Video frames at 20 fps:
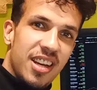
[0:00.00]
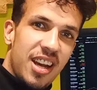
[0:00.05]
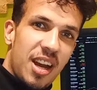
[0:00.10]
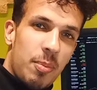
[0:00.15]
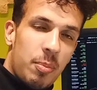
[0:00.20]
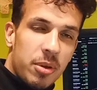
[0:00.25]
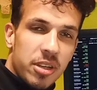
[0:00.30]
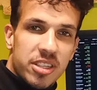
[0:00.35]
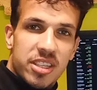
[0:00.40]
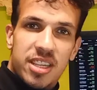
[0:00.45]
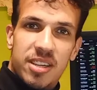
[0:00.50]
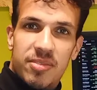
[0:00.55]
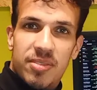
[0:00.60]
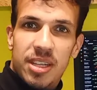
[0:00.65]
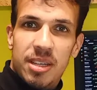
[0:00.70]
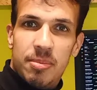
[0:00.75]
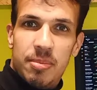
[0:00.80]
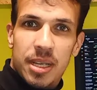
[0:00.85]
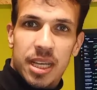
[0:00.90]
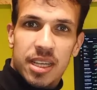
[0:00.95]
a positive
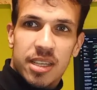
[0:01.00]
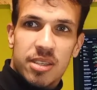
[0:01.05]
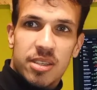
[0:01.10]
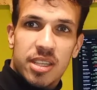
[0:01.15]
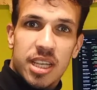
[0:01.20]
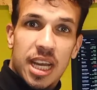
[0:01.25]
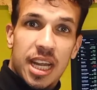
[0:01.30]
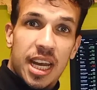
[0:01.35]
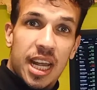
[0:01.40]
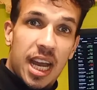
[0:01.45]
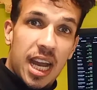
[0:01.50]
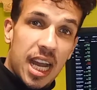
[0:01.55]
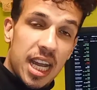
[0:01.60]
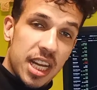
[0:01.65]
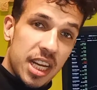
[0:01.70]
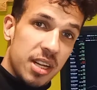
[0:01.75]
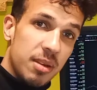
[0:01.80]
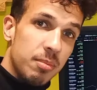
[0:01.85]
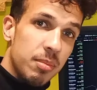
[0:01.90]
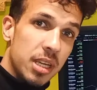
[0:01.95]
EPS and a high
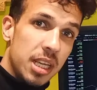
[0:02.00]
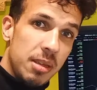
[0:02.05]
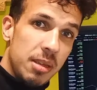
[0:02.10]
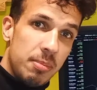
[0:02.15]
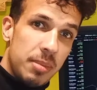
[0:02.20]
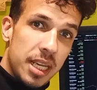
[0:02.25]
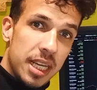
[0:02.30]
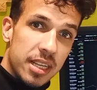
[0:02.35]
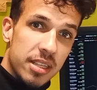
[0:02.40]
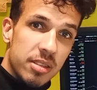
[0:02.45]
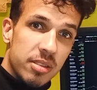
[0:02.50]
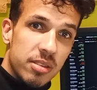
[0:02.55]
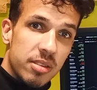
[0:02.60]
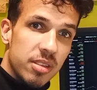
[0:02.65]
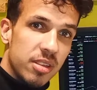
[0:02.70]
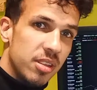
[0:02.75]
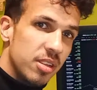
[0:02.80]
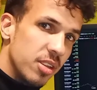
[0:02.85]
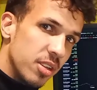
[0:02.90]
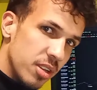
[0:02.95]
number EPS
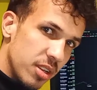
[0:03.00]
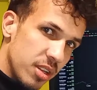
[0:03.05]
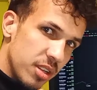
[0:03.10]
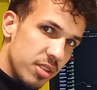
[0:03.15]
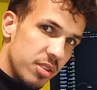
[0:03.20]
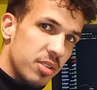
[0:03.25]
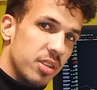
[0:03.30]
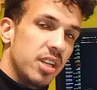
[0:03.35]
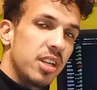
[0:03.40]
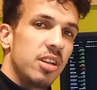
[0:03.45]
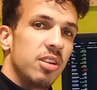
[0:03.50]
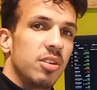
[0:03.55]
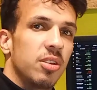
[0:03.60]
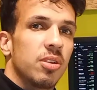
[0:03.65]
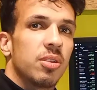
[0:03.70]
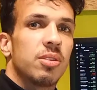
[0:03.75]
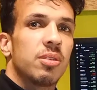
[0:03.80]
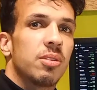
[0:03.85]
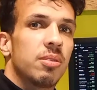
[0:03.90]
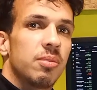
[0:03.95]
is really
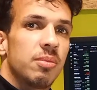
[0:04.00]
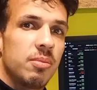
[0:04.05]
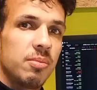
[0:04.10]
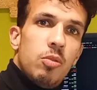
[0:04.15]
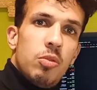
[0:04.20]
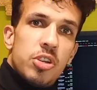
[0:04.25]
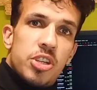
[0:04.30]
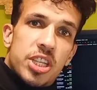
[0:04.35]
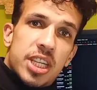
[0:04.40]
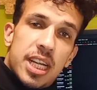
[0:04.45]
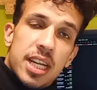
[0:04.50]
good. Which